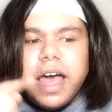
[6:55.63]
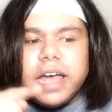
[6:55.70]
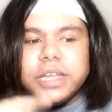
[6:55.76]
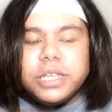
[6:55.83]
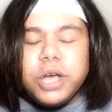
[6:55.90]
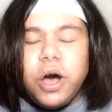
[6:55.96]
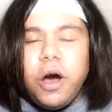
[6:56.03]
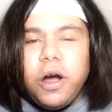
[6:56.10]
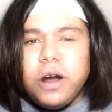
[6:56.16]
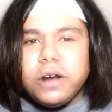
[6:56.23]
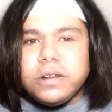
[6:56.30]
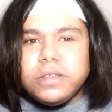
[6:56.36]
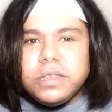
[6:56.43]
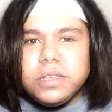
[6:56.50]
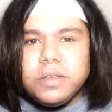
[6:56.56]
as
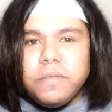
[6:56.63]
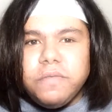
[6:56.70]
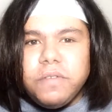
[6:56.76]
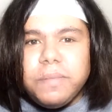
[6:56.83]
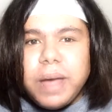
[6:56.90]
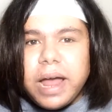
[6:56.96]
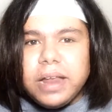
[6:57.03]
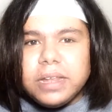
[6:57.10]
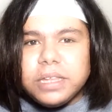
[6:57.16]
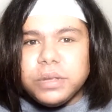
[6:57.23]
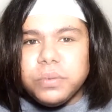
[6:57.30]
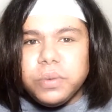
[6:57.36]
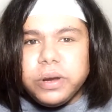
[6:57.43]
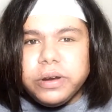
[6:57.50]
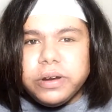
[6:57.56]
cards from Alice
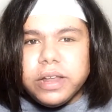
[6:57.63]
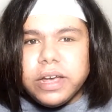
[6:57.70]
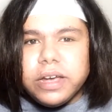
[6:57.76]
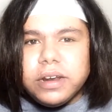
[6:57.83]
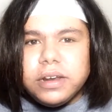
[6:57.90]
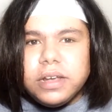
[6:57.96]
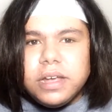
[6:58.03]
in Wonderland.